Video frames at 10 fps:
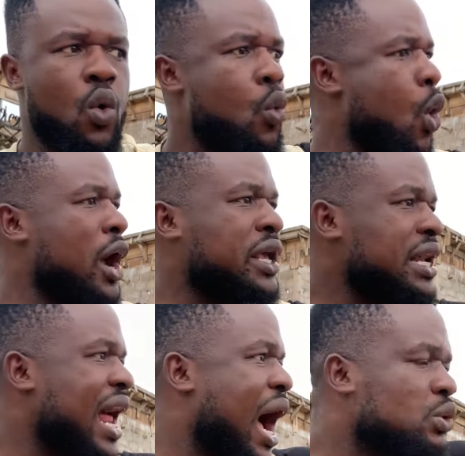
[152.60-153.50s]

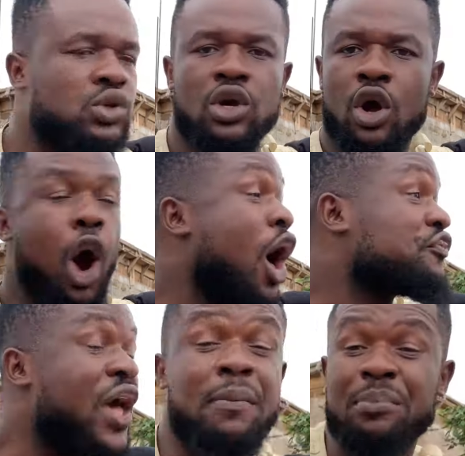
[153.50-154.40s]
walking out of
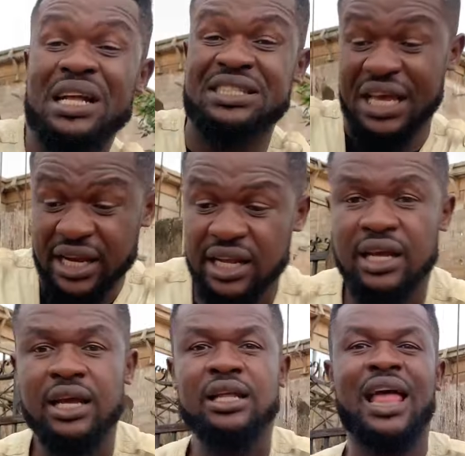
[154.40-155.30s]
a
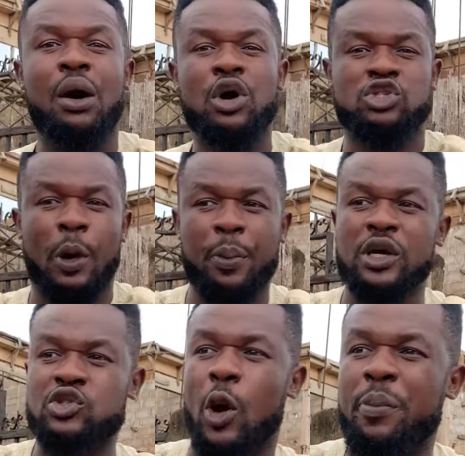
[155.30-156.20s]
meeting that was
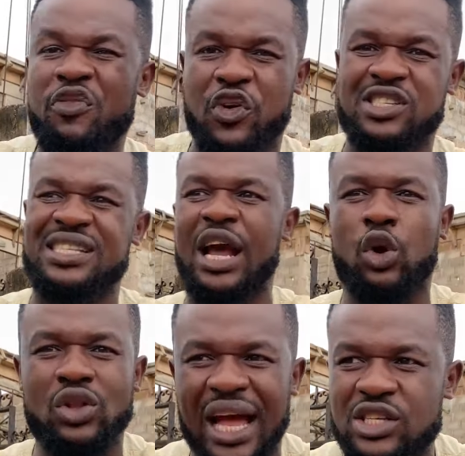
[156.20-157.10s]
supposed to be for
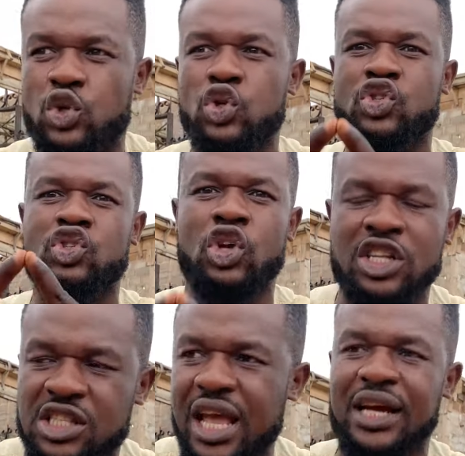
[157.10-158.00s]
stakeholders to
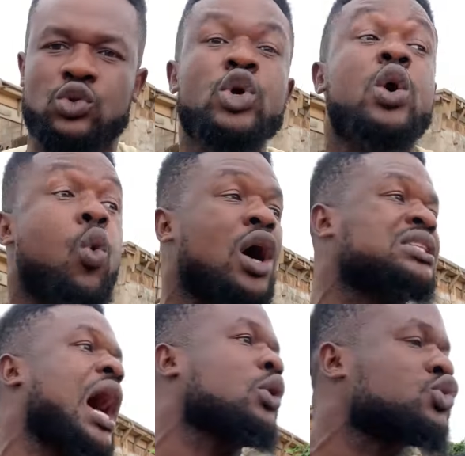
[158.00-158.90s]
sort the ASU? He
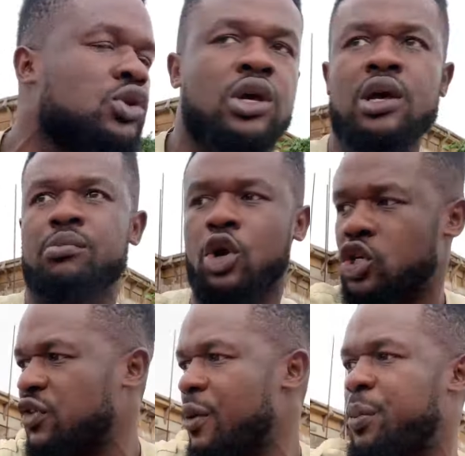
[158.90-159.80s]
walked out
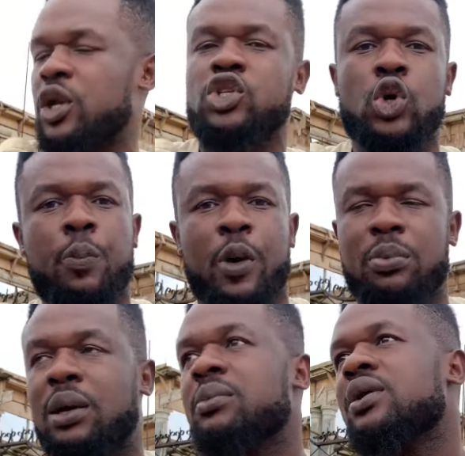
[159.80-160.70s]
because of a political
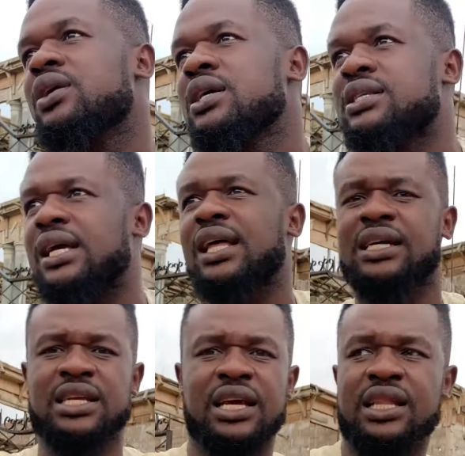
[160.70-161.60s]
problem. He said
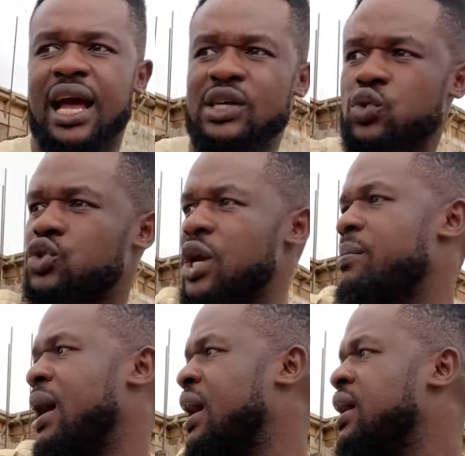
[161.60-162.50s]
that the ASU
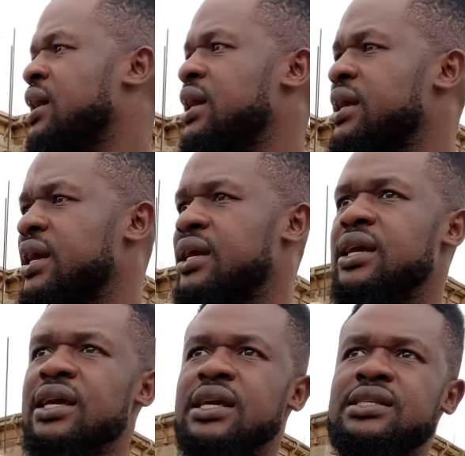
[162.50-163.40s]
chairman
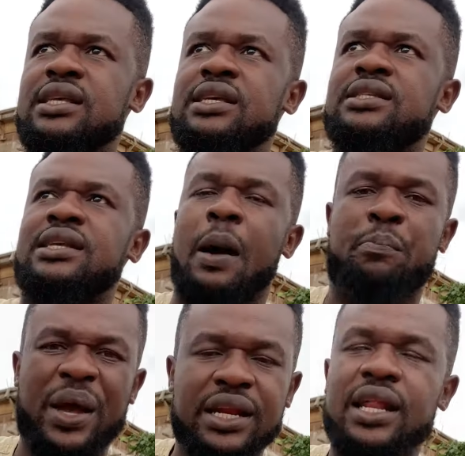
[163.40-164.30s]
is
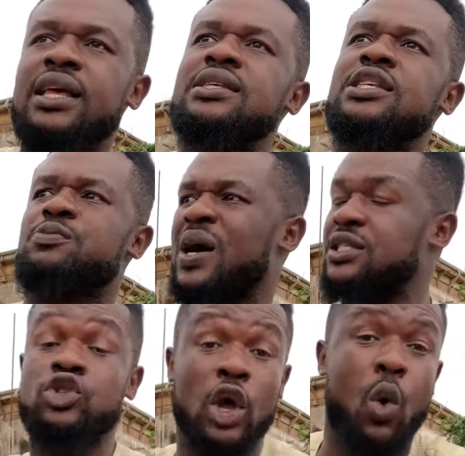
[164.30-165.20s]
campaigning against his
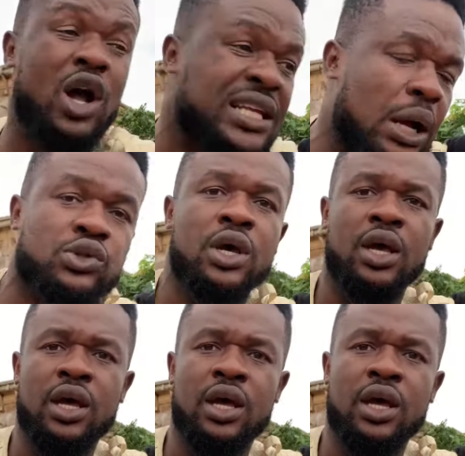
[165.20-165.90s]
party. So he walked out.